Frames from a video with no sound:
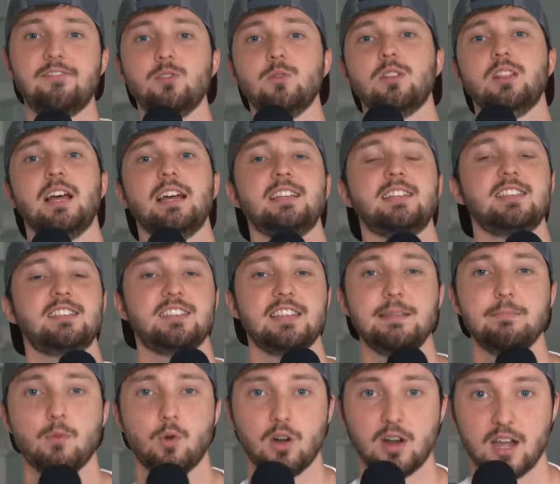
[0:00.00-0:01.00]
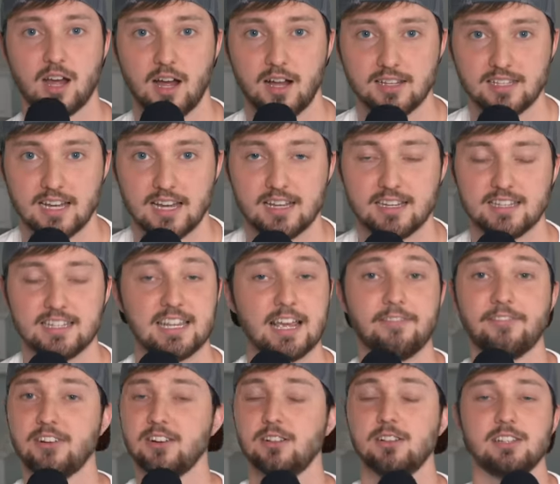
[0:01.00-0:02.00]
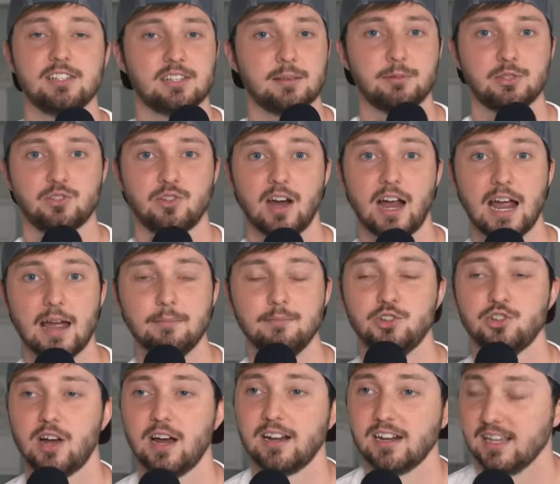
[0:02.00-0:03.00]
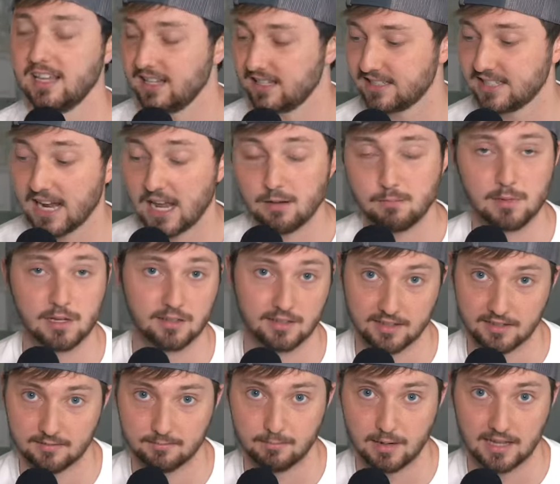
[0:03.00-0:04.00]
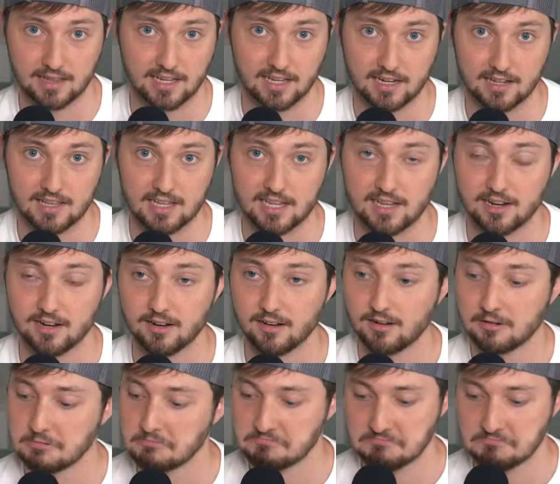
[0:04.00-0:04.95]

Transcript: If you would like to see more content, definitely subscribe, trying to hit 10 million by the end of the year.